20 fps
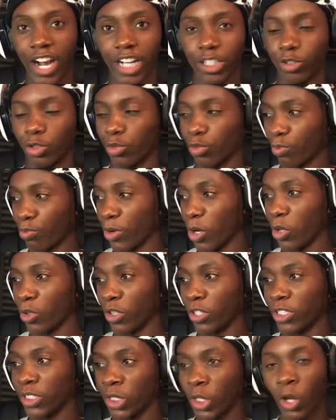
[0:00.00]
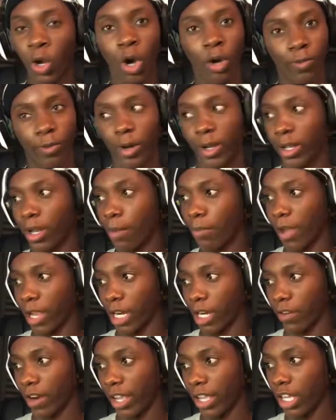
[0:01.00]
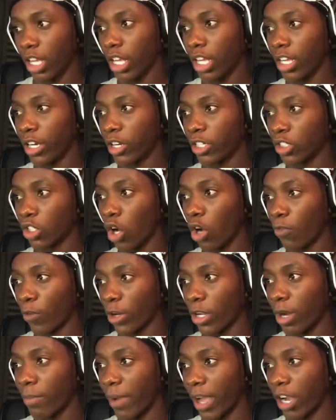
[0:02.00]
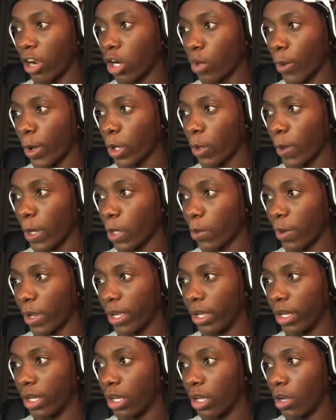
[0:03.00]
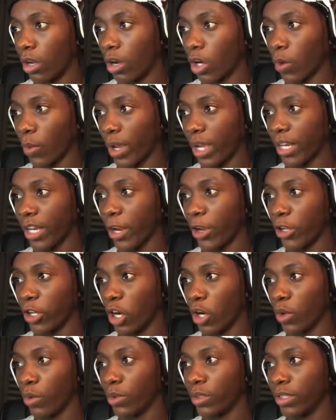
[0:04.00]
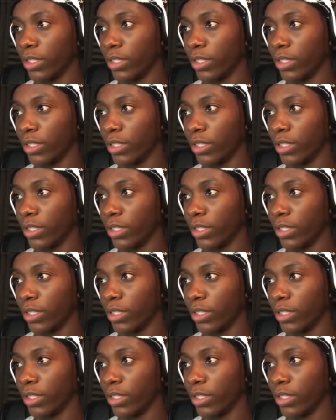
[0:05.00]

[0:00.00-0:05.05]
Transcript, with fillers: guys. There's, bro, there's still hope for a comeback, alright? There's still hope for a comeback. All the way, all the way, all the way. All the way. There you go.